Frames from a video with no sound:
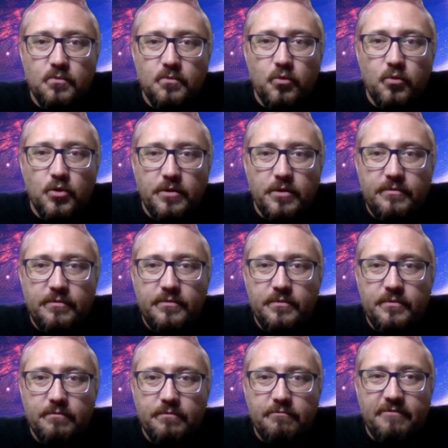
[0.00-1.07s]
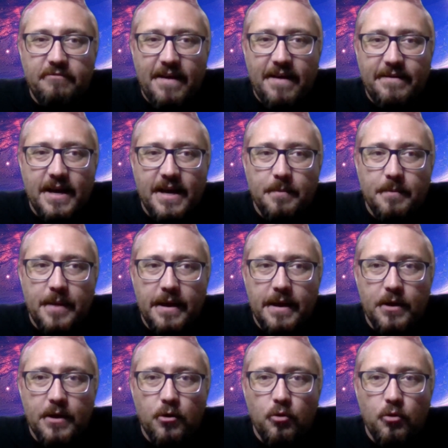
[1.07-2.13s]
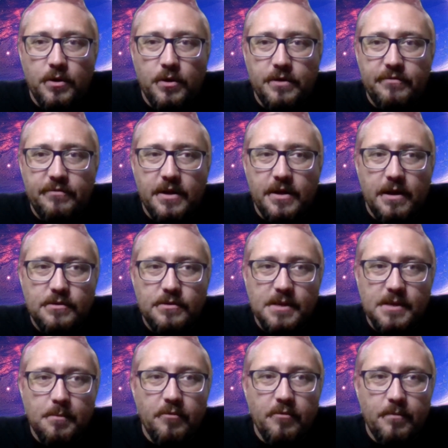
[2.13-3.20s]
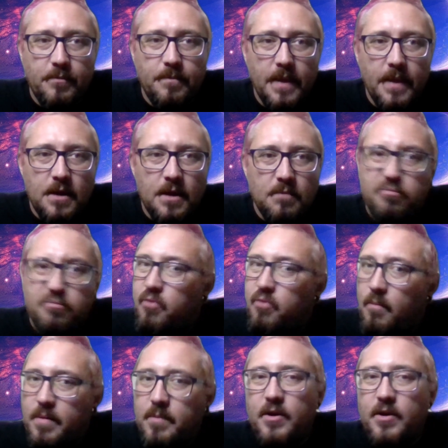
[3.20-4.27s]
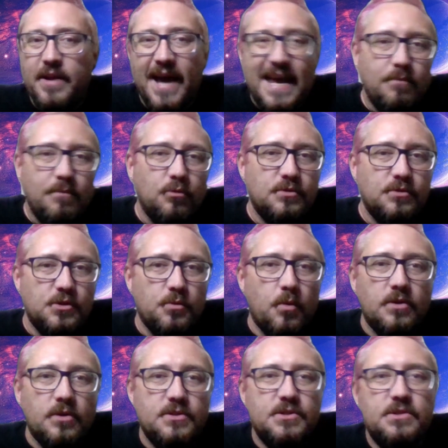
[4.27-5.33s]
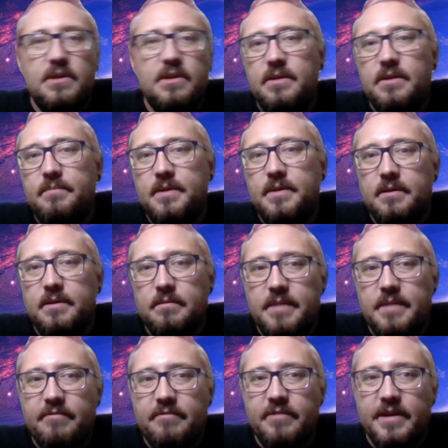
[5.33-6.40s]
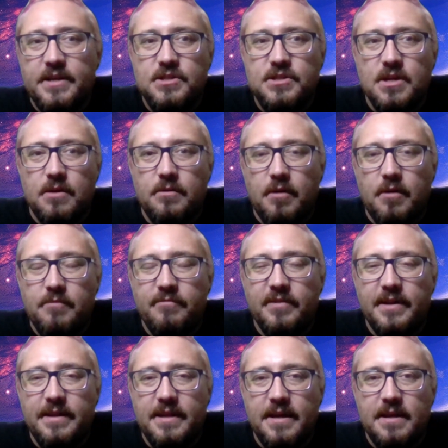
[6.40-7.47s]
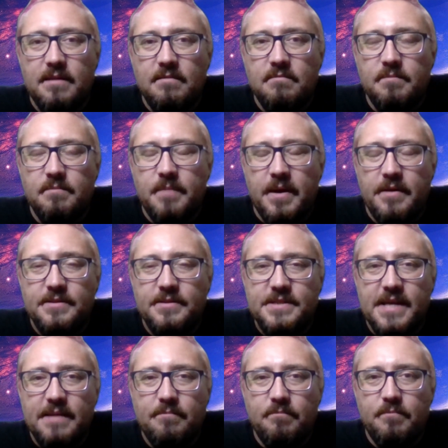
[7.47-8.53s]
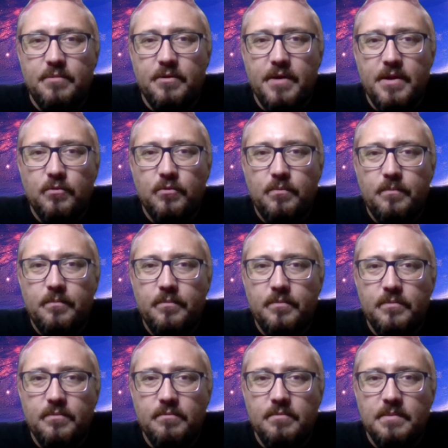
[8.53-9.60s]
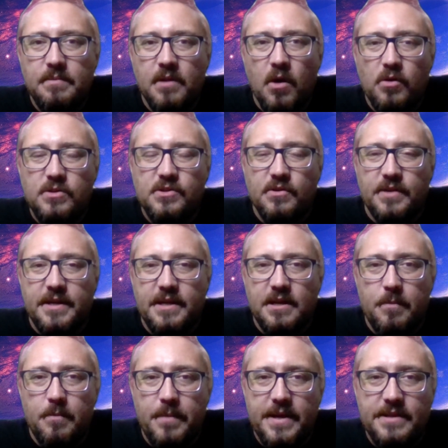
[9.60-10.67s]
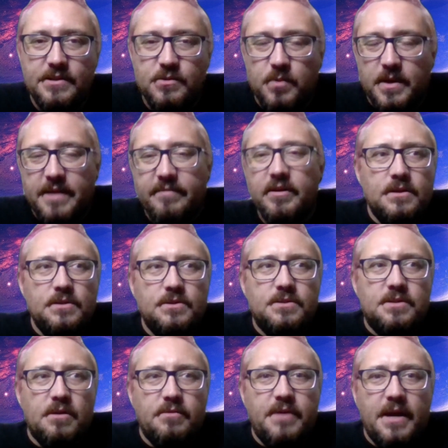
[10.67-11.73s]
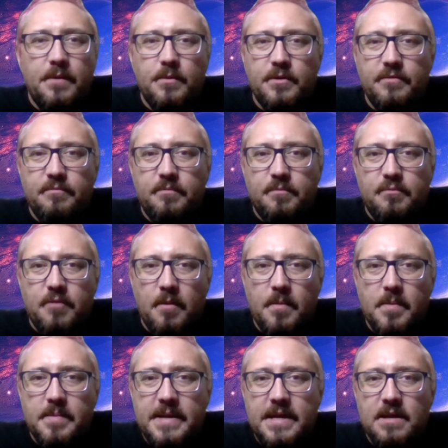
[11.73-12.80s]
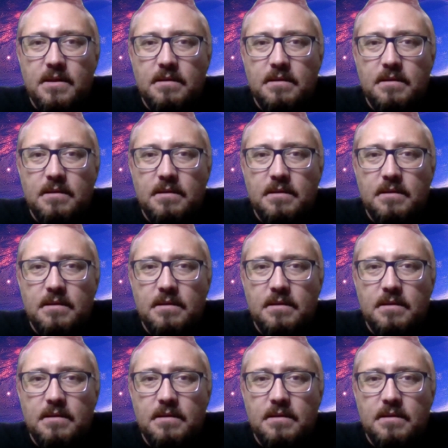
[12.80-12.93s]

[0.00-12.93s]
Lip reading: would have found out about it, or would have, you know, some of them probably weren't able to watch the Netflix show. Hopefully their parents had parental locks on it, you know, pins, whatever. So they would have probably